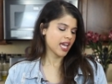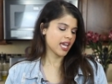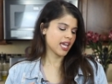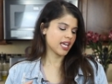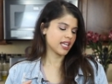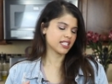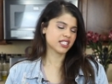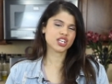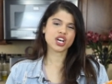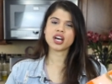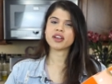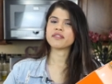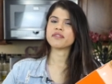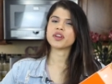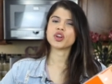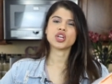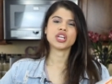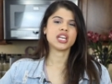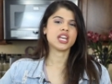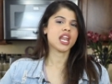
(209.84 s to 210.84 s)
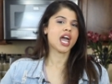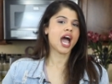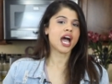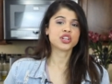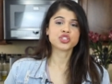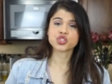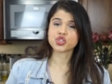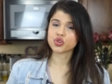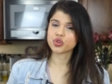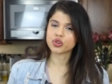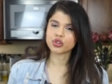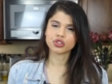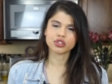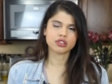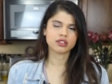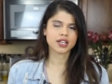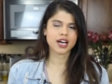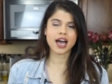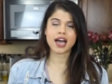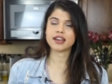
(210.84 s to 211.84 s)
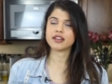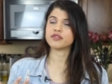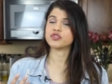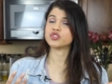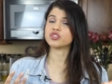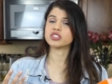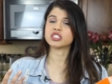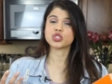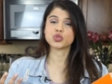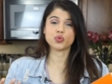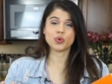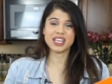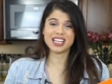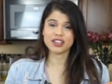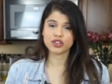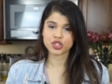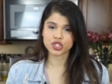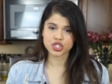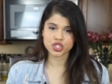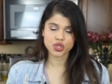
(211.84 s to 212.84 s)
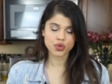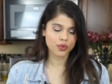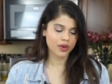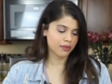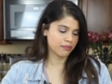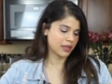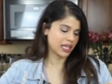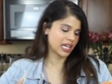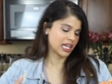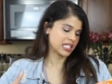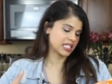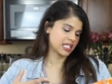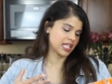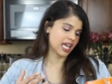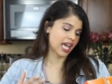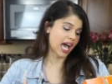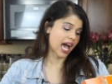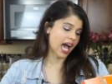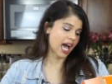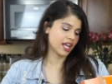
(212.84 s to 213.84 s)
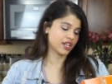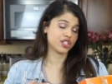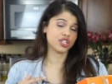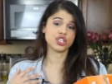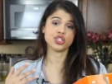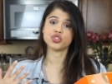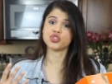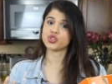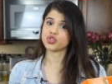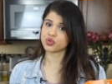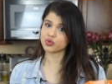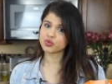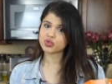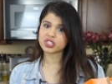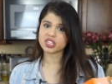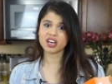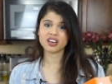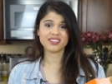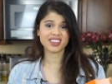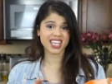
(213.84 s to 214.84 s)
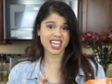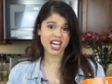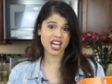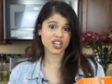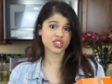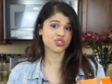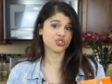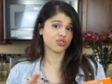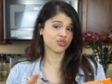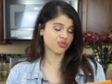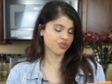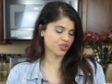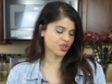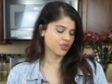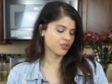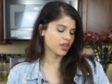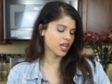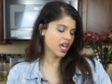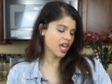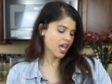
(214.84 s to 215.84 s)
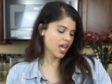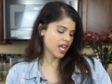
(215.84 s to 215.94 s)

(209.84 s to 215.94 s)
It's got a very natural kind of sweetener to it because they add the juice of the actual fruit